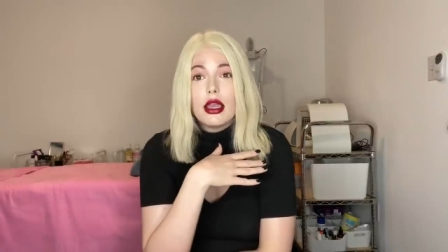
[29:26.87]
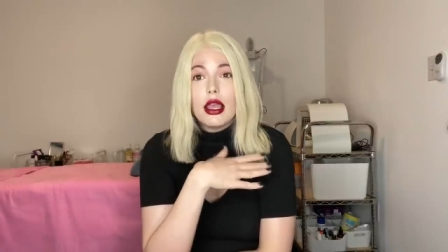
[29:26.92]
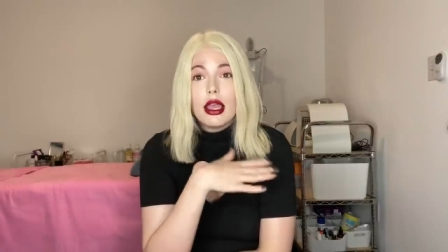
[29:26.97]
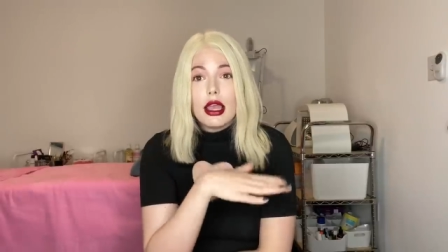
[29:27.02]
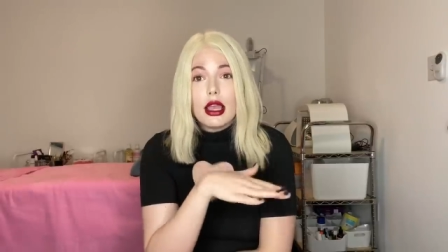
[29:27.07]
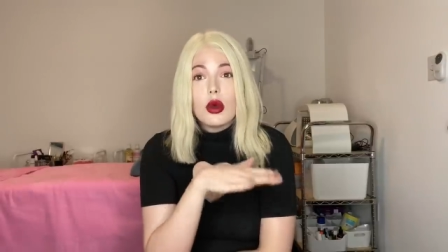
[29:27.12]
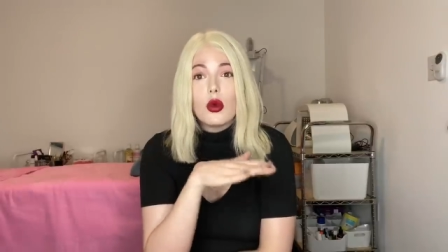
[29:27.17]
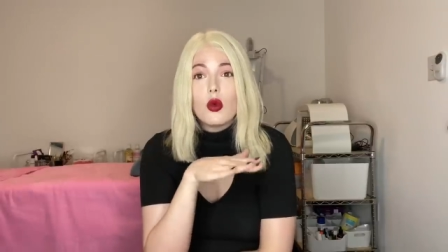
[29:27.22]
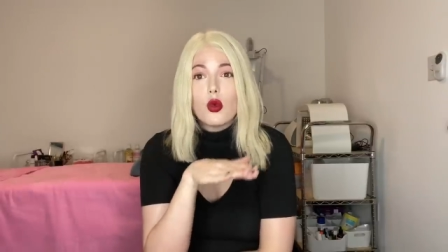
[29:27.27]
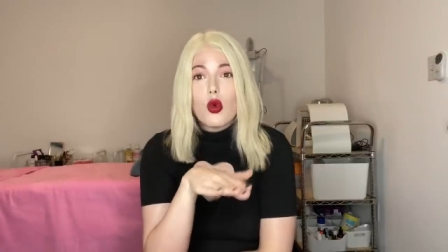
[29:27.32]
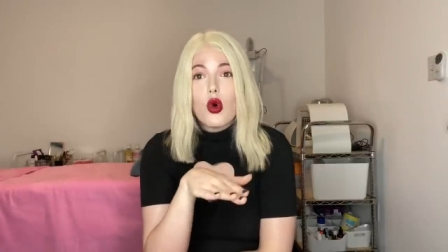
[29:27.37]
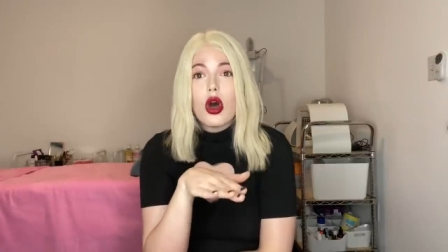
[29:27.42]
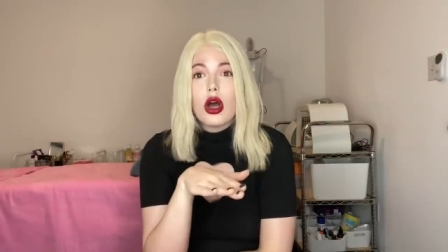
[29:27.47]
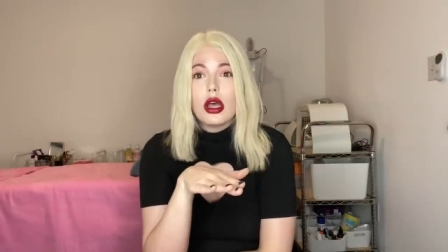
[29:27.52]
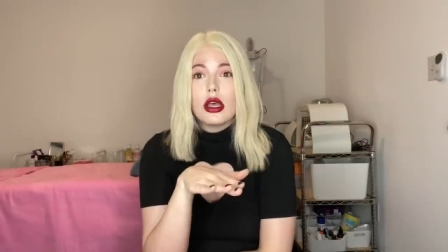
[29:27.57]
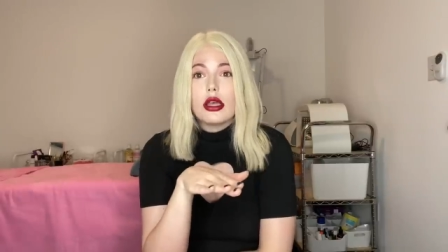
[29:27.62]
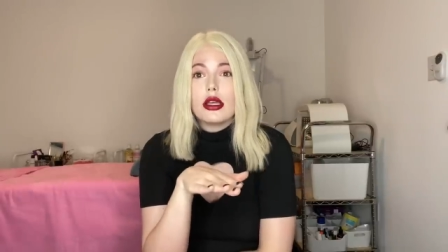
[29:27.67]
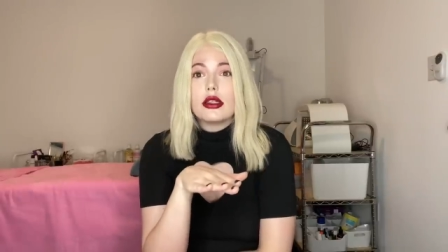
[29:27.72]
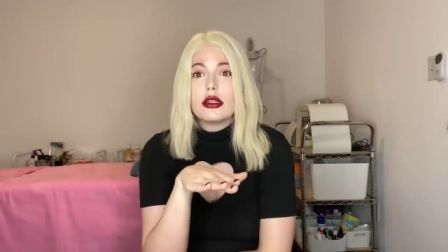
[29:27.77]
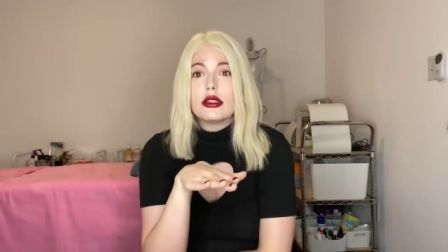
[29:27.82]
it
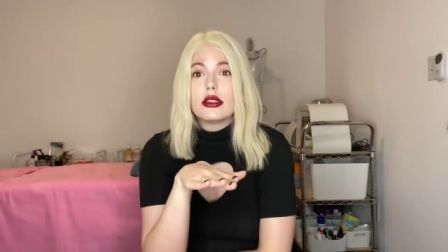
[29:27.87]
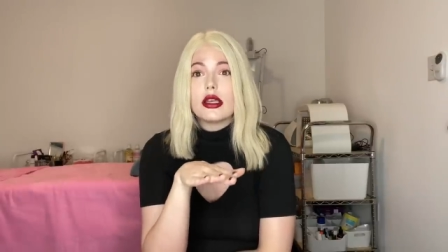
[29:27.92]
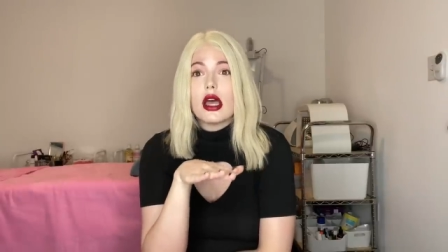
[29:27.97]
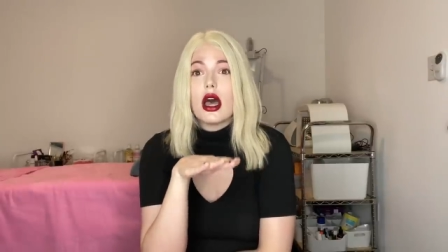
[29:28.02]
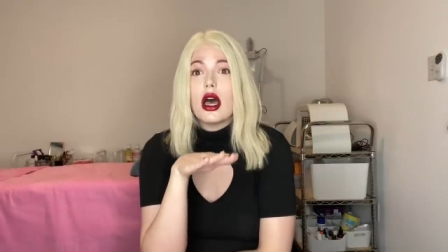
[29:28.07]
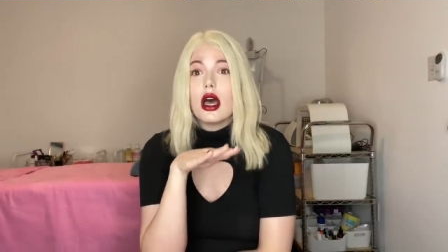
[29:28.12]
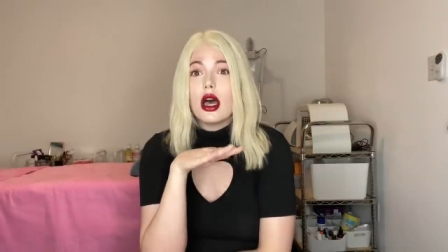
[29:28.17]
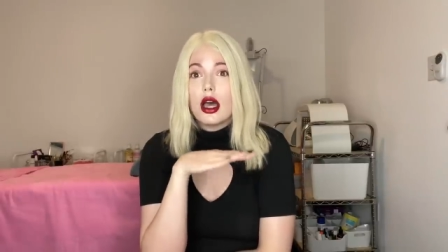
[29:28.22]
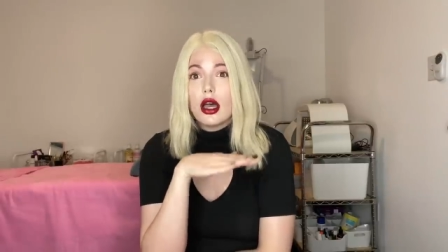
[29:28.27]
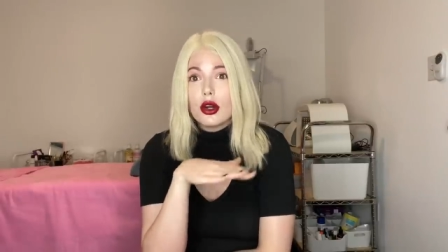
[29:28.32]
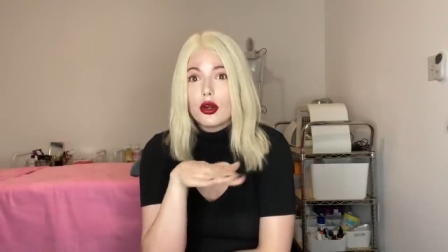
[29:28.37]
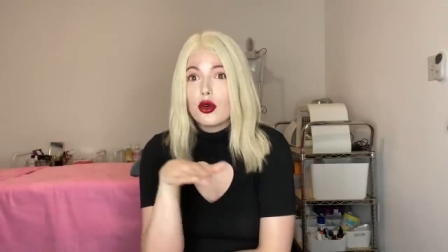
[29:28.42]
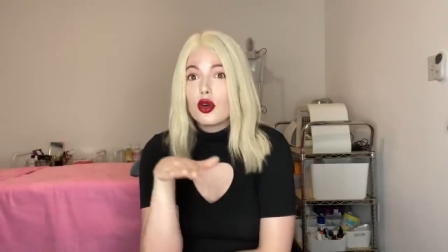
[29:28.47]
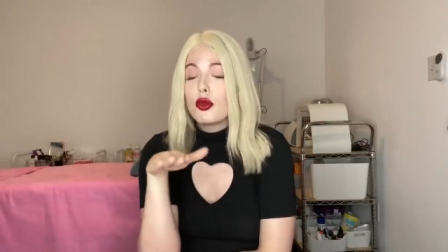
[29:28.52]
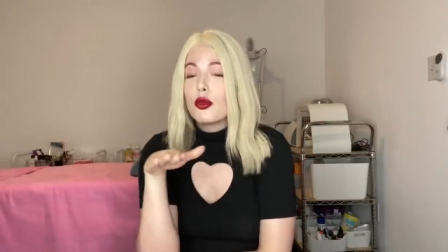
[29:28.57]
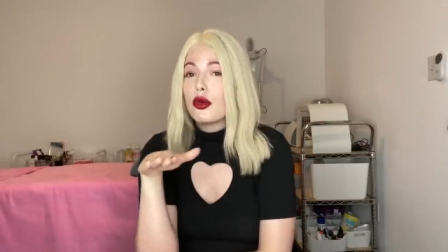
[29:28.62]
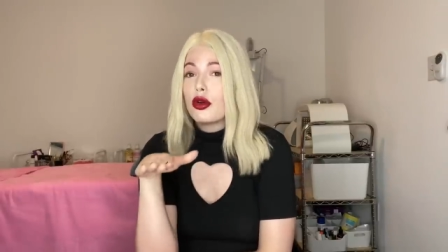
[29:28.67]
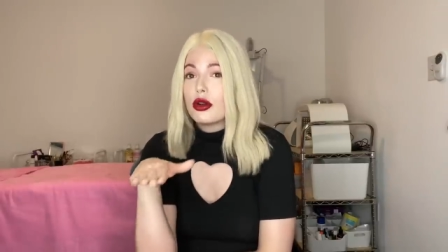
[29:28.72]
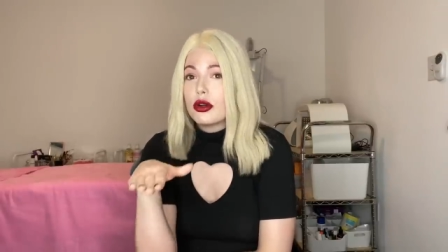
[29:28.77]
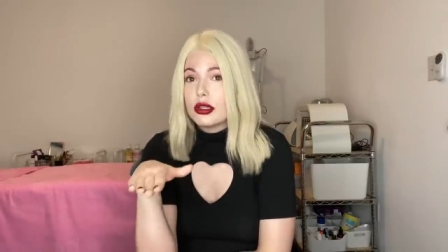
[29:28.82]
was
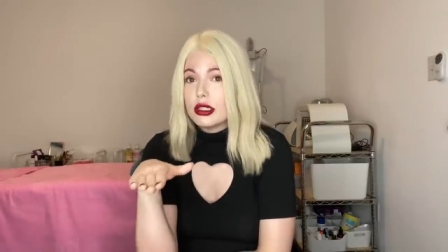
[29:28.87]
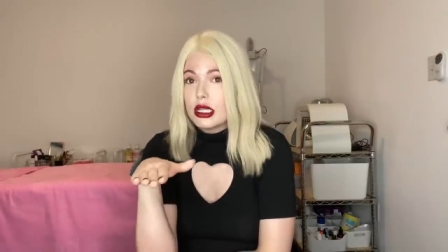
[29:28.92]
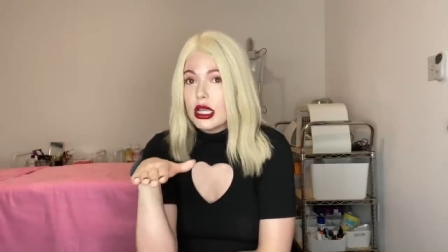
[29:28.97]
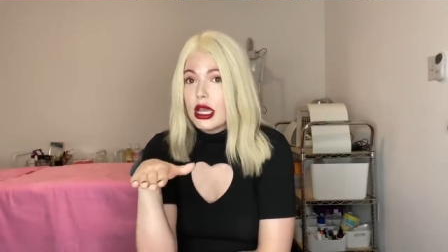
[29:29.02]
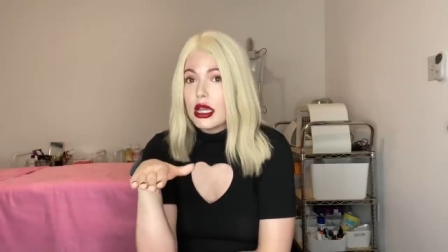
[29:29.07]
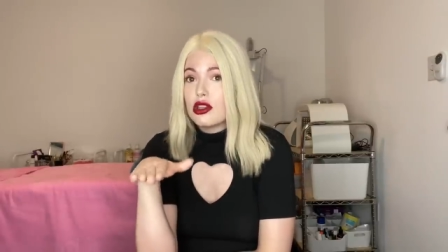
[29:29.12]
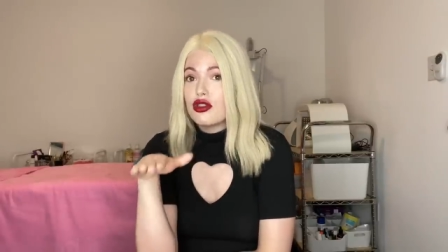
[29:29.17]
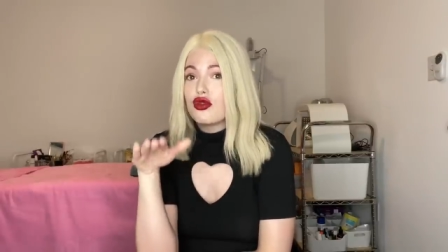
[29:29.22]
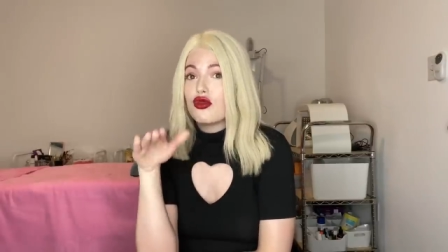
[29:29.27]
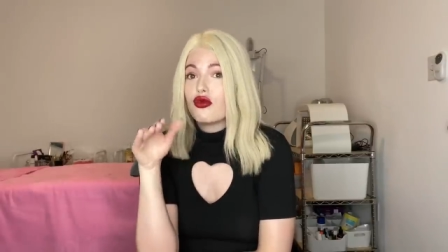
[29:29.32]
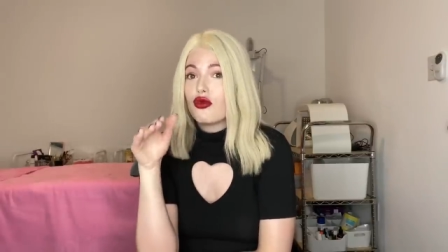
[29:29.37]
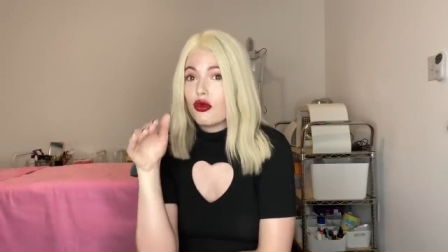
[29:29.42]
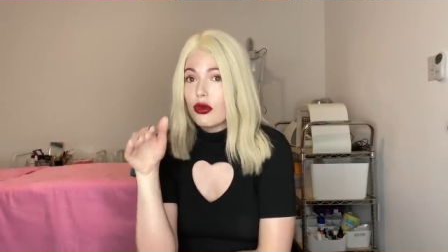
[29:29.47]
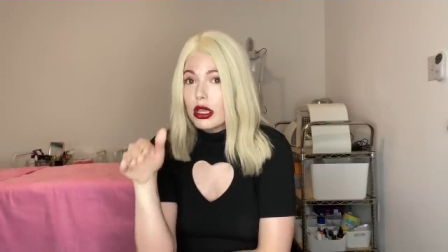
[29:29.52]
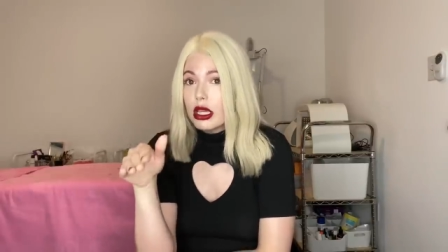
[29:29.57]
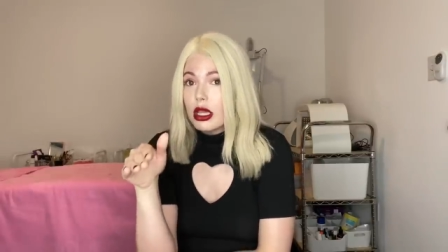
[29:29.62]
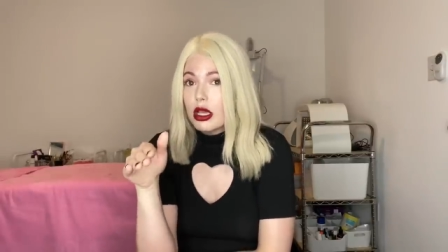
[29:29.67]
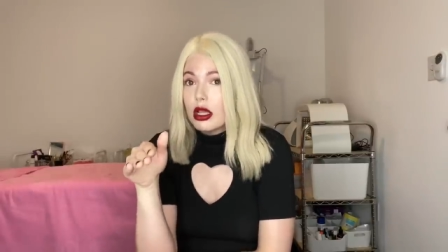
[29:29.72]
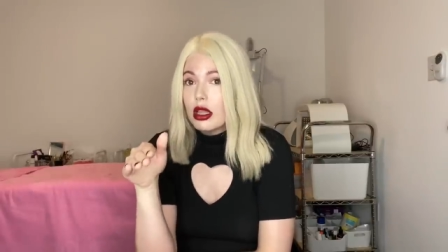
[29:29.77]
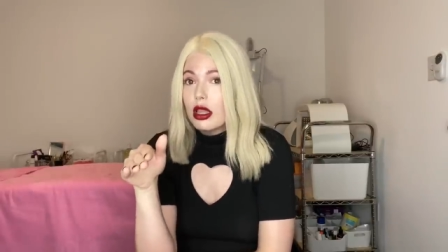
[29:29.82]
100%
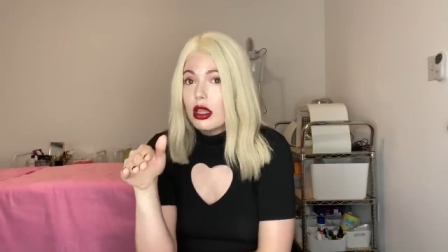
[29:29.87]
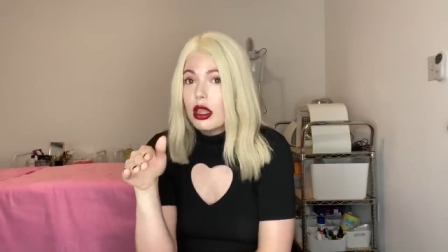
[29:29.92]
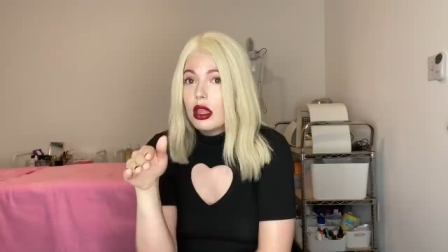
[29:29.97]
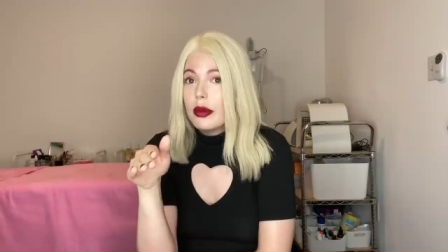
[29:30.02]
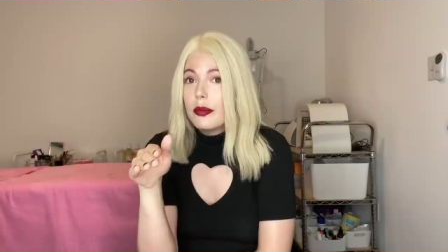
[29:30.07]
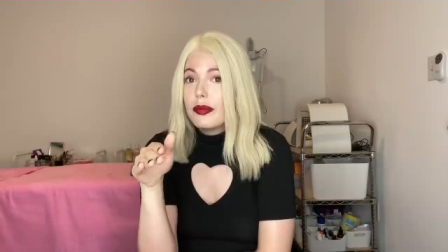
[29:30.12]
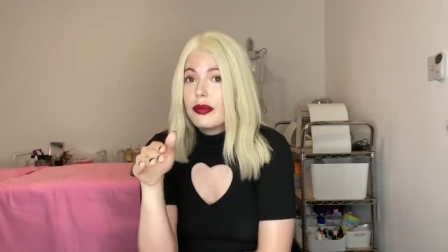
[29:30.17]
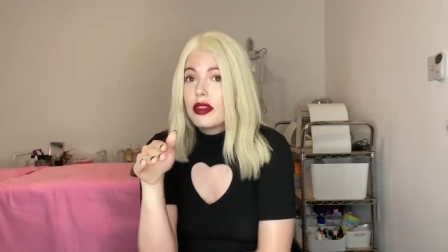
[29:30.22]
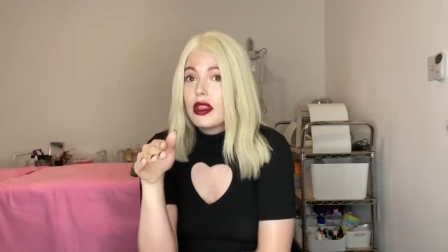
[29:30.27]
real.